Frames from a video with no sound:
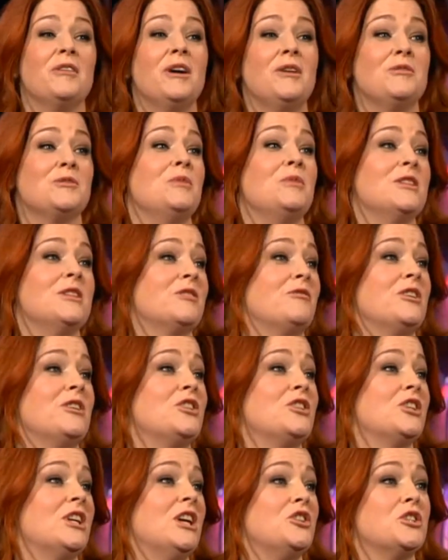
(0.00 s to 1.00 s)
If I was Minister for
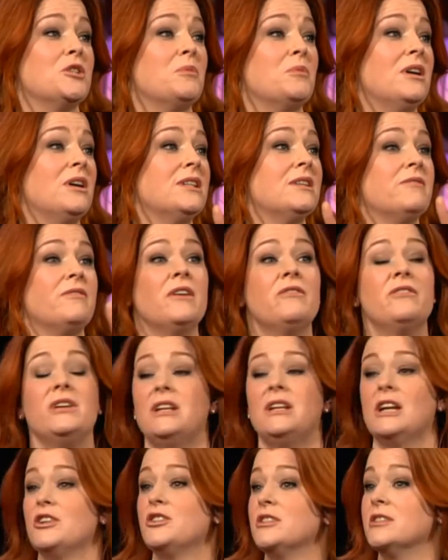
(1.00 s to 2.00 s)
Education tomorrow, I'd have
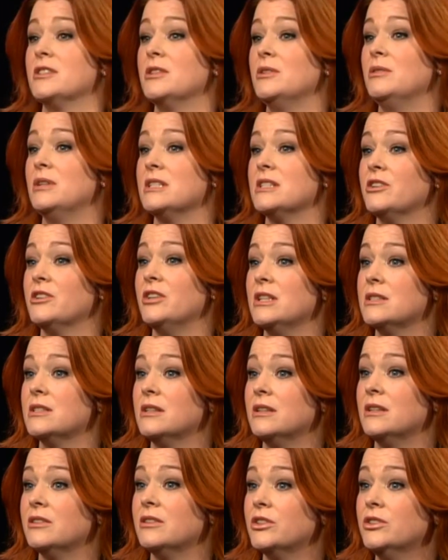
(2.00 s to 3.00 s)
every national school as a Gaelic
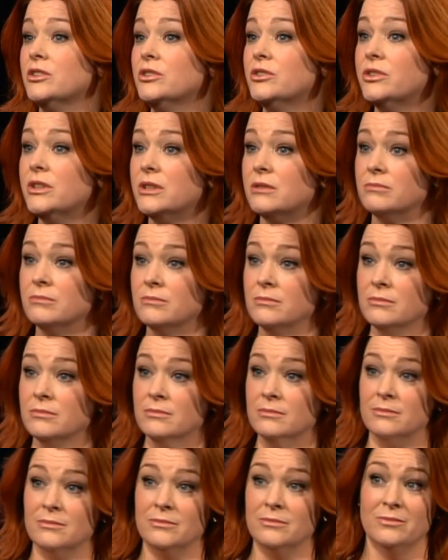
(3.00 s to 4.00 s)
school in the country.
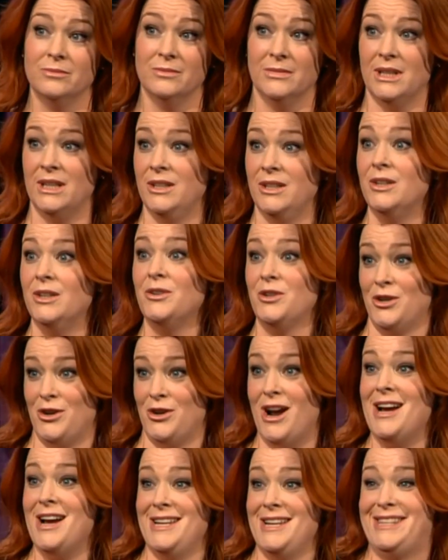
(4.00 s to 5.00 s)
I know
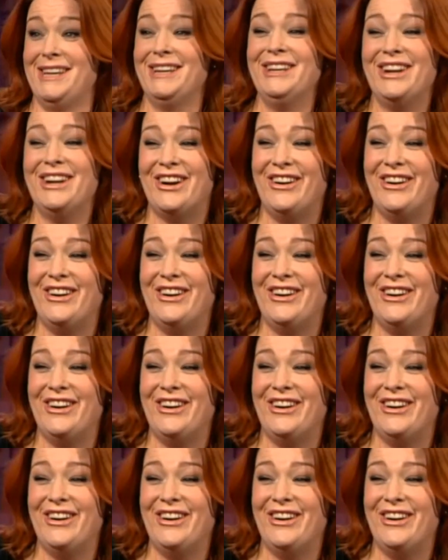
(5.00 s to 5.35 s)
your eyes.